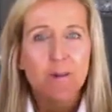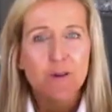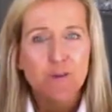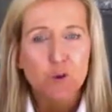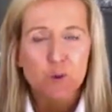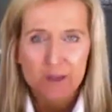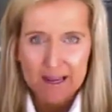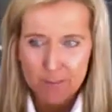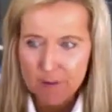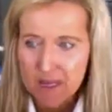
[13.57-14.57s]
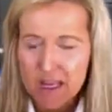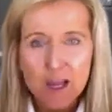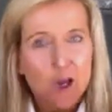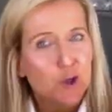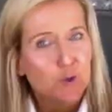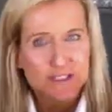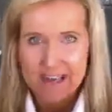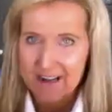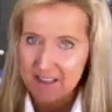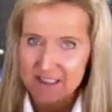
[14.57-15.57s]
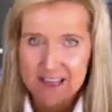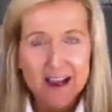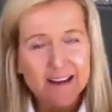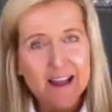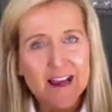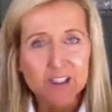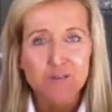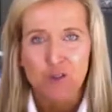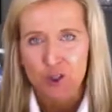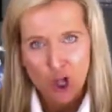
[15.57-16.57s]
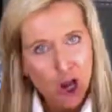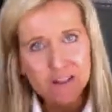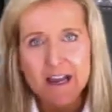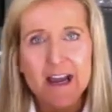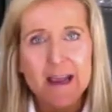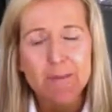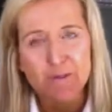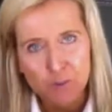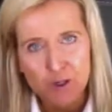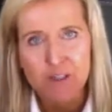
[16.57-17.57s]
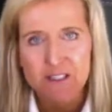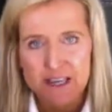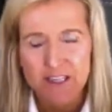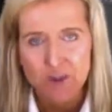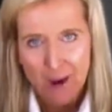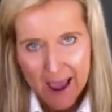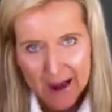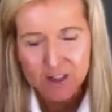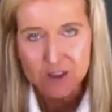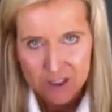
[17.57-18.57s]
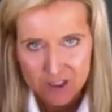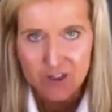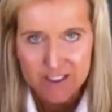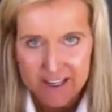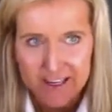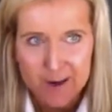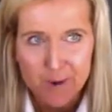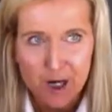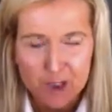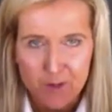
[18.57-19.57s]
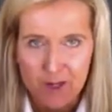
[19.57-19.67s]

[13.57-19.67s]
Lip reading: If you were like me, you sat on the sidelines for a long time before you decided to actually start selling on Poshmark.